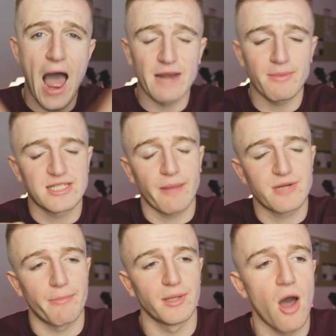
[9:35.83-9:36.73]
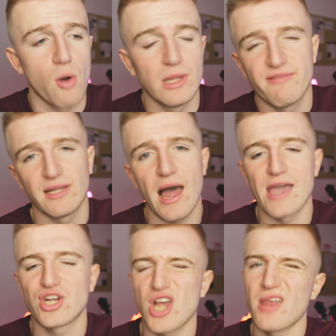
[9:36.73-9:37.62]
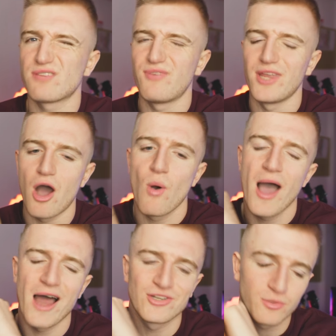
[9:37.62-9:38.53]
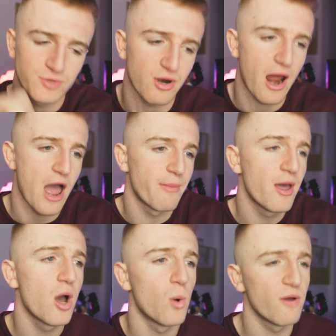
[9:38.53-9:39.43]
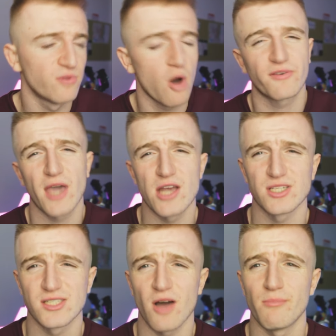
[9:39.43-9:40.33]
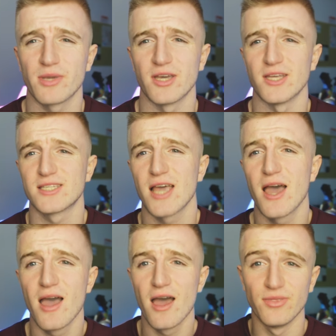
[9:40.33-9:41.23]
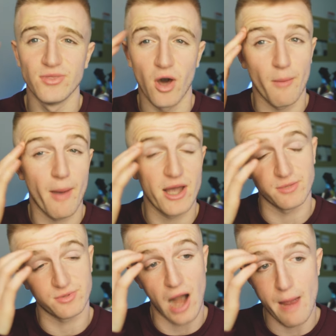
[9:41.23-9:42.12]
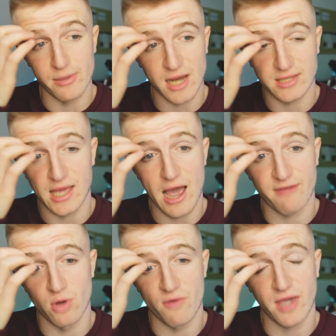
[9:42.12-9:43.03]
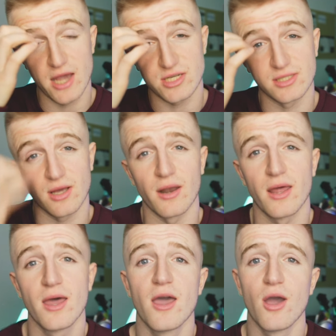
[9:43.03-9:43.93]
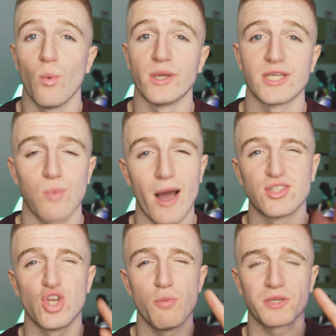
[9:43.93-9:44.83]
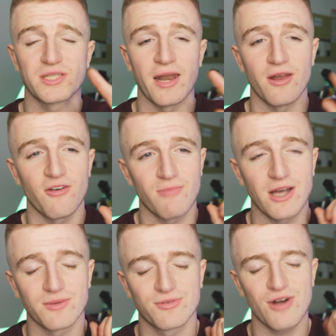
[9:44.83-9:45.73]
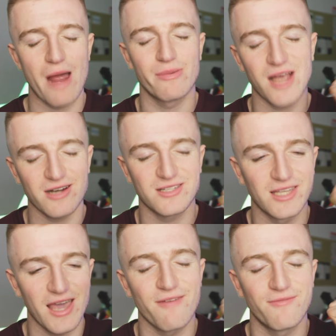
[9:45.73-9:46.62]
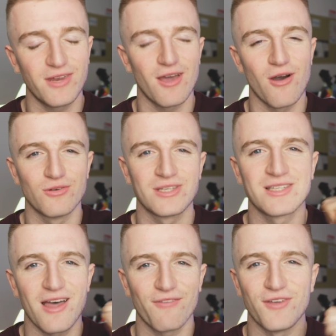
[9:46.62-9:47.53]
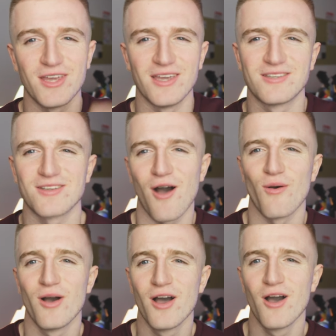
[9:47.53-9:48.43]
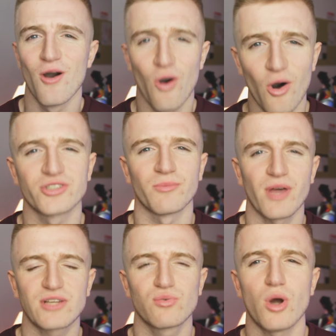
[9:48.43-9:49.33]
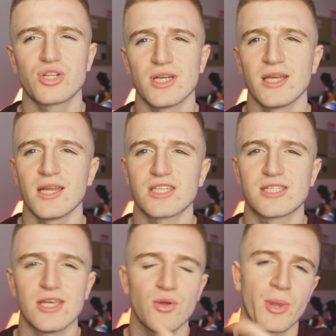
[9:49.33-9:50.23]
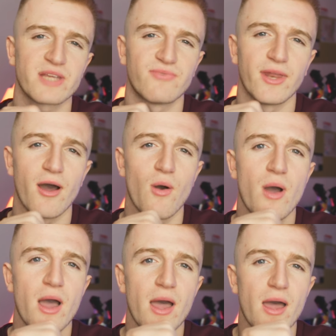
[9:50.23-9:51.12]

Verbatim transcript: add my Snapchat below, leave a like, share this video and subscribe with notifications on because none of my subscribers actually have notifications on which is why 2% of my subscribers actually get videos in their feed. So awesome. Thanks for watching. See you in the next video.